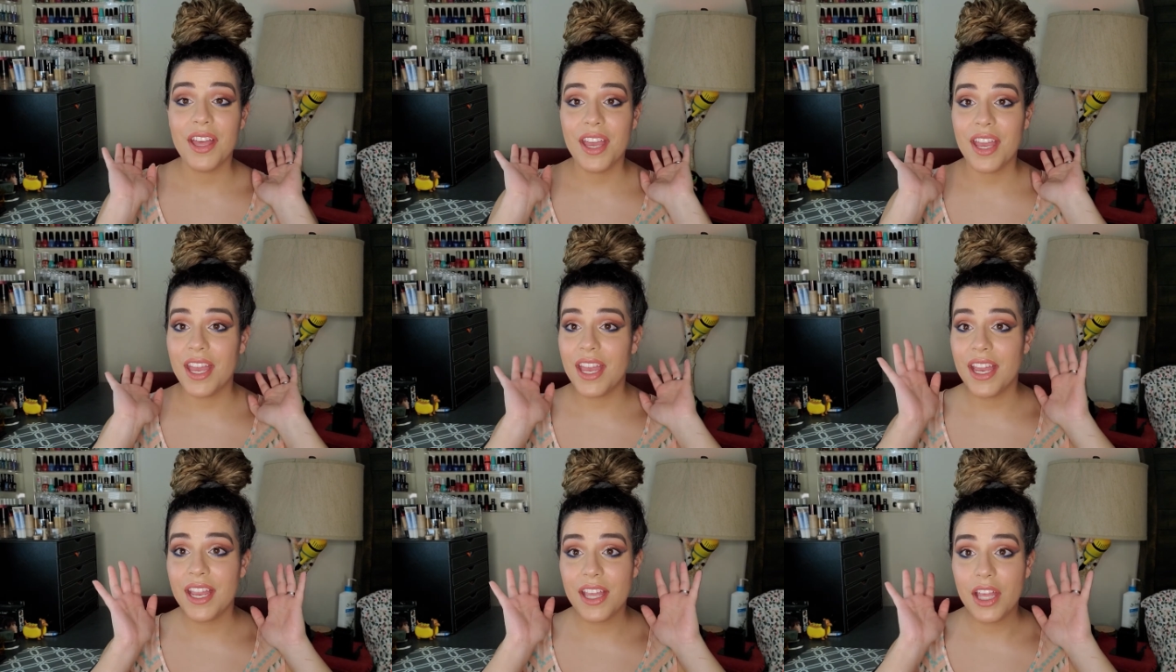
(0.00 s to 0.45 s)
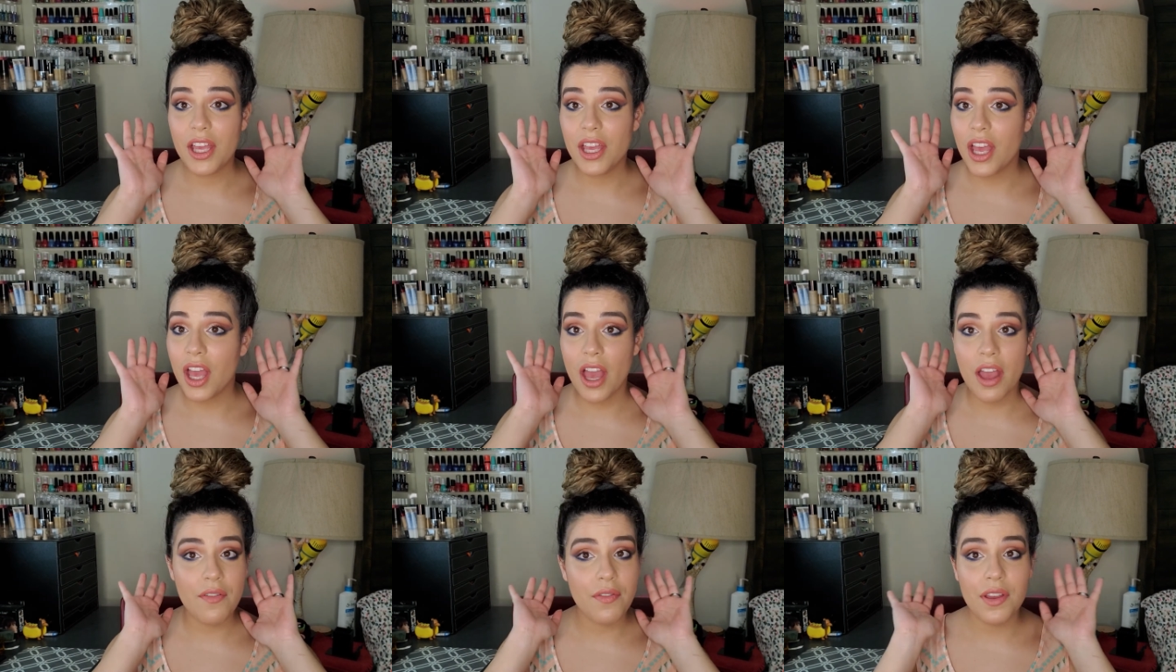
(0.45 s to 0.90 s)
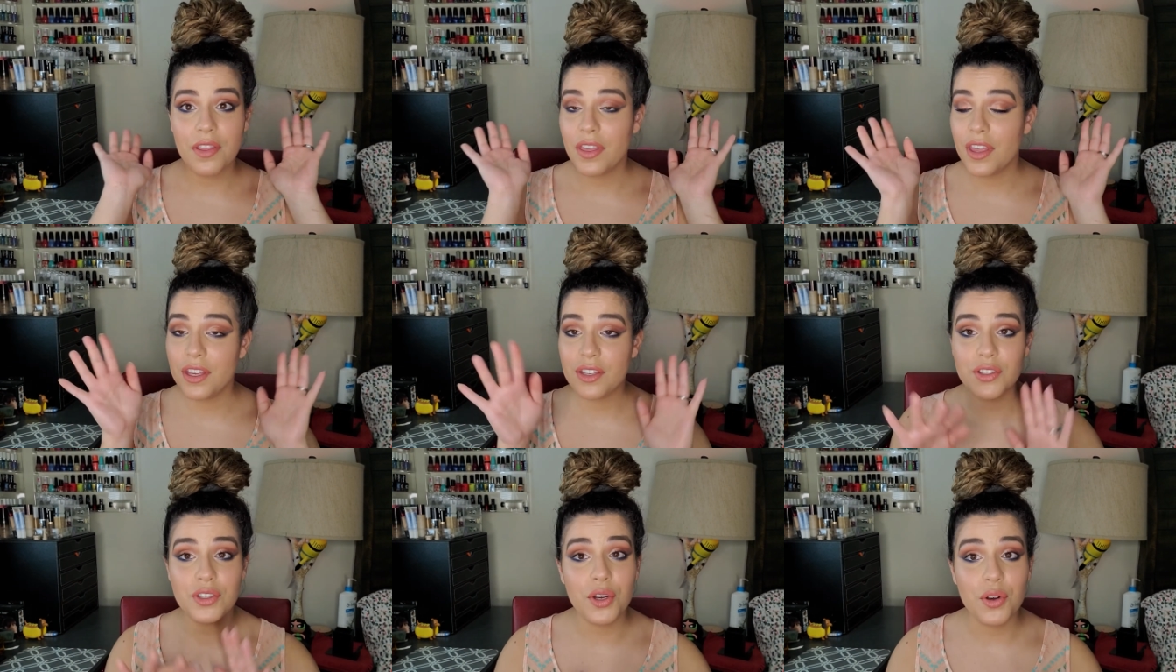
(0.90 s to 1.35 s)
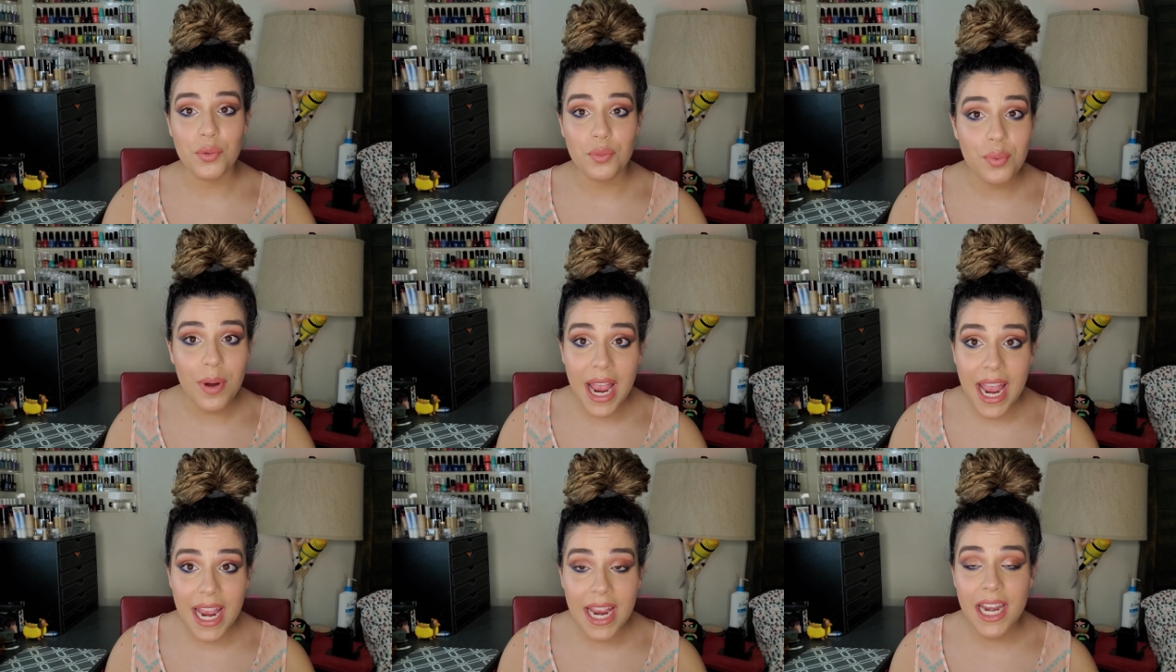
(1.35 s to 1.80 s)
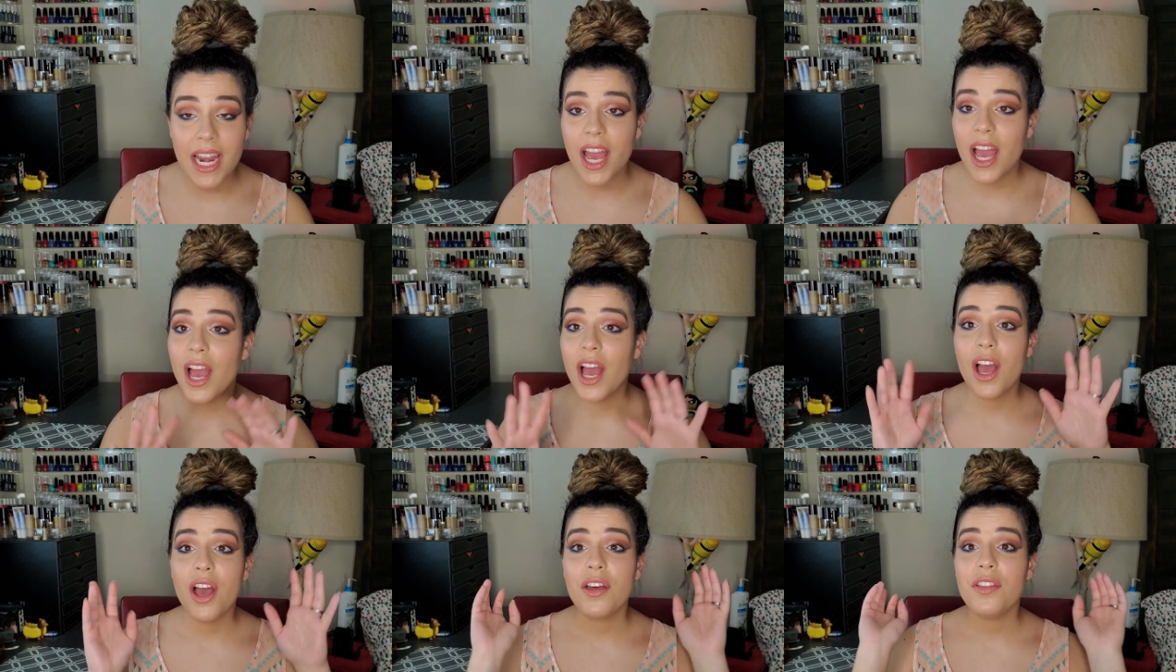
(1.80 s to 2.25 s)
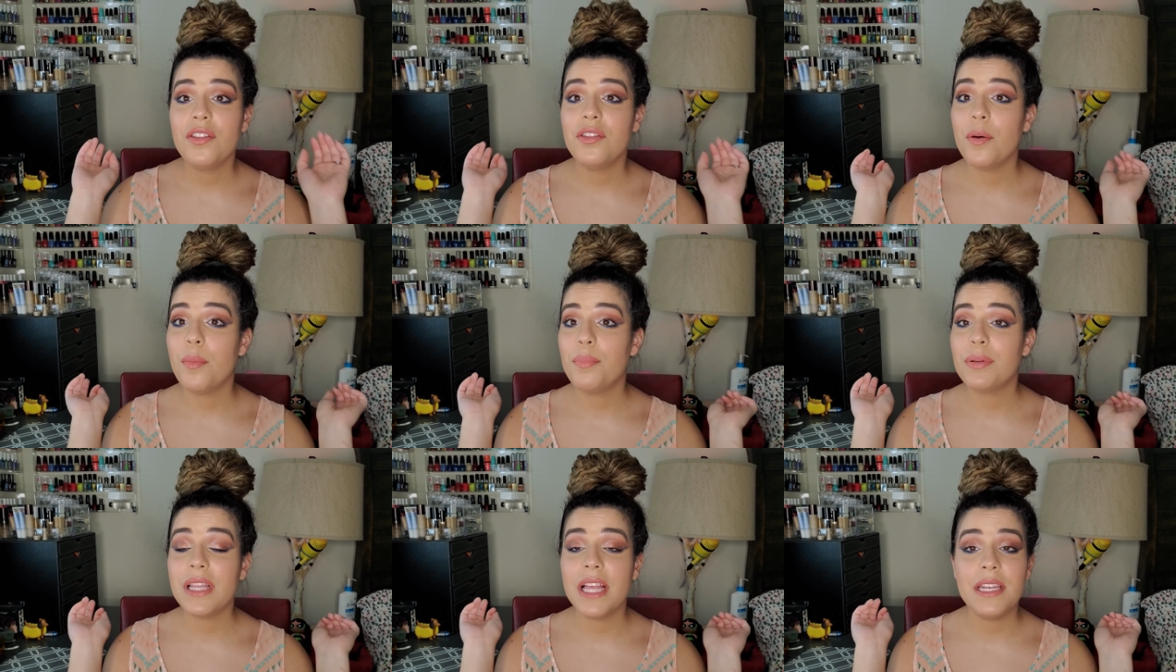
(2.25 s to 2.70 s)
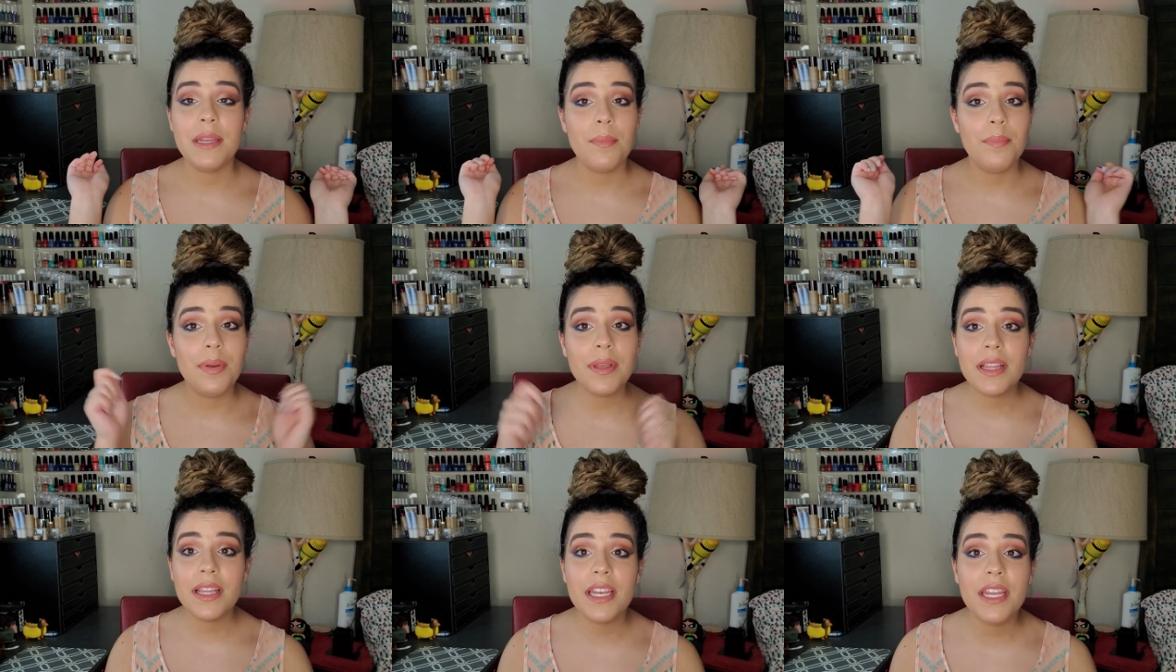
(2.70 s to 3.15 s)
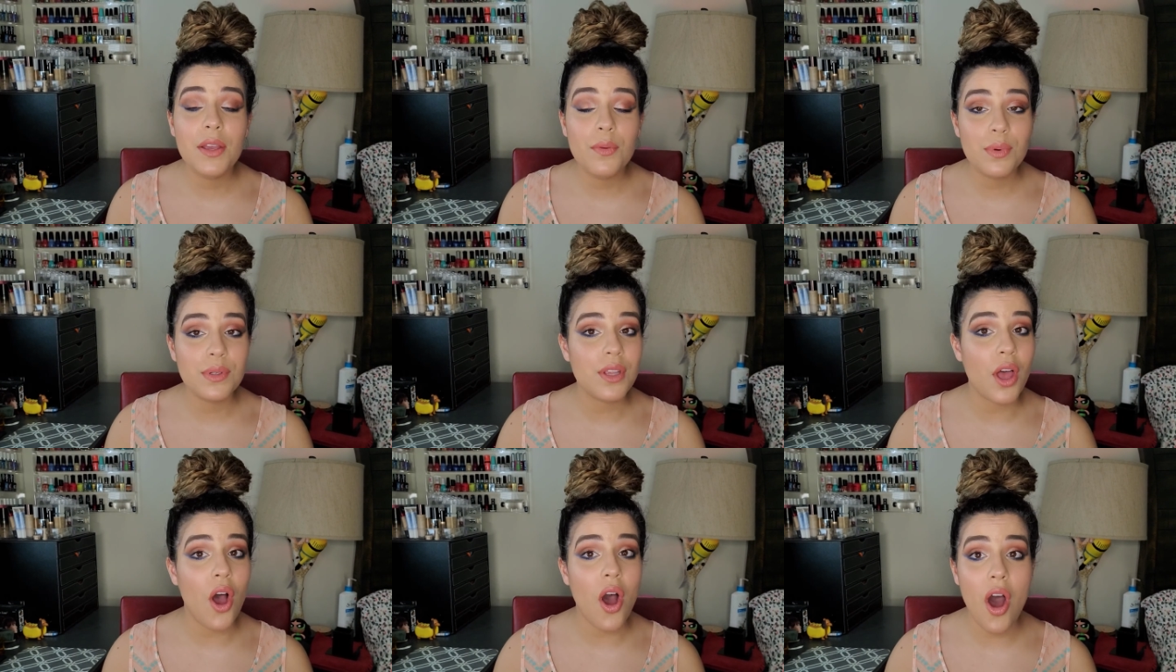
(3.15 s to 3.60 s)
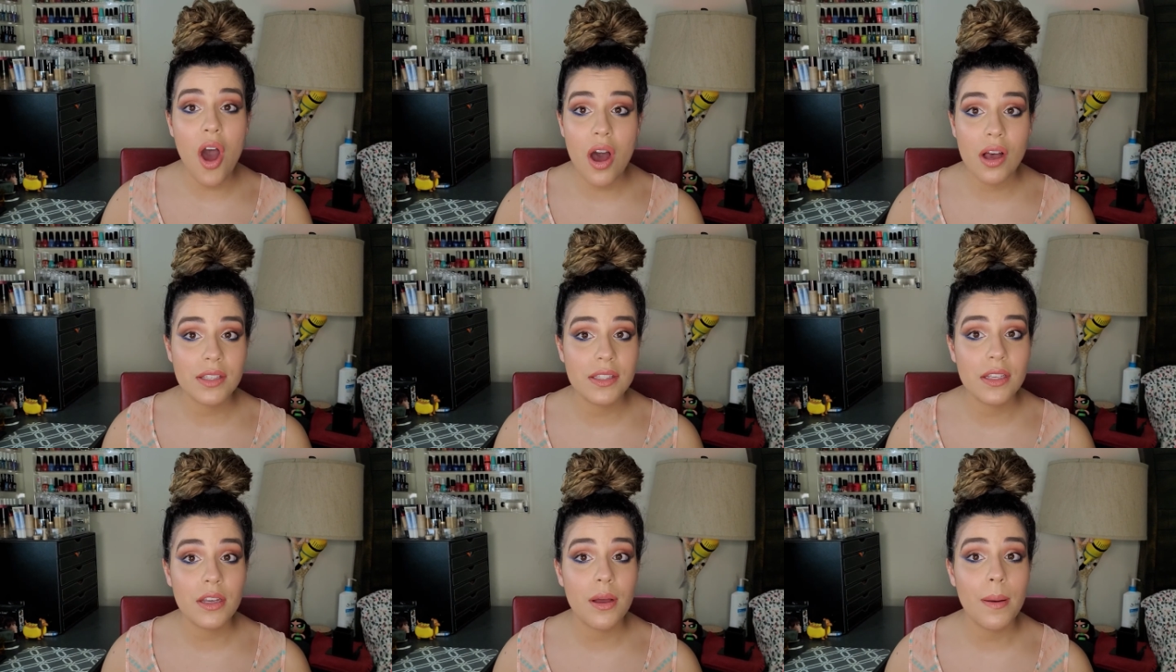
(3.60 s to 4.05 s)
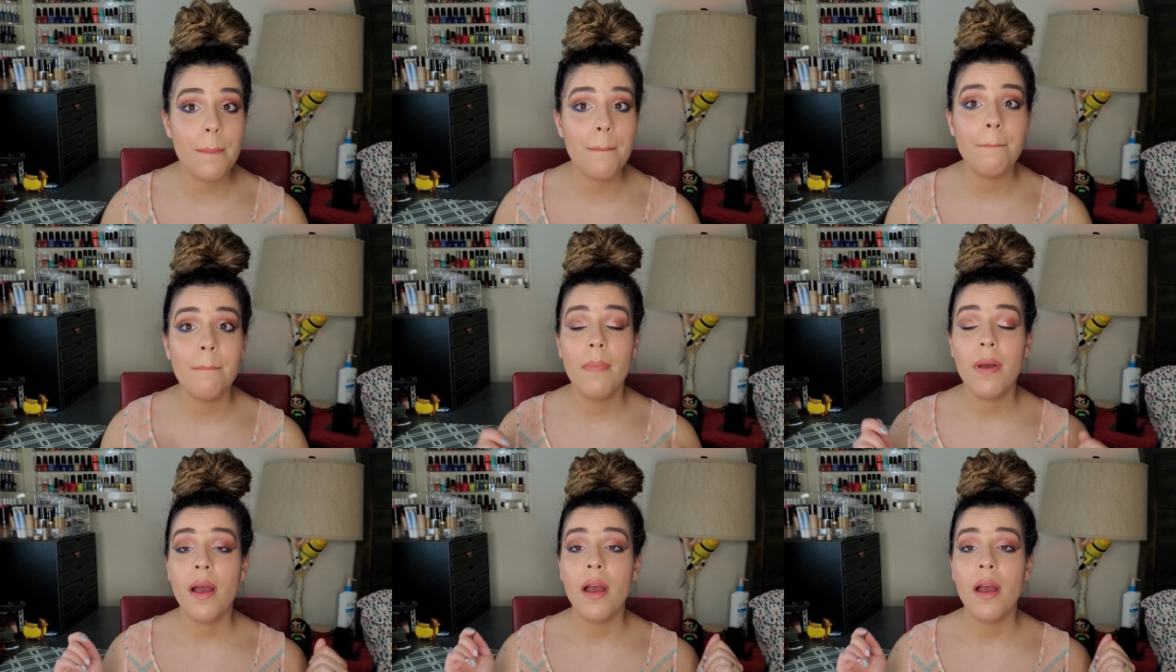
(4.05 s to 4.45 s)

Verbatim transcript: It everything's great. The blendability was awesome.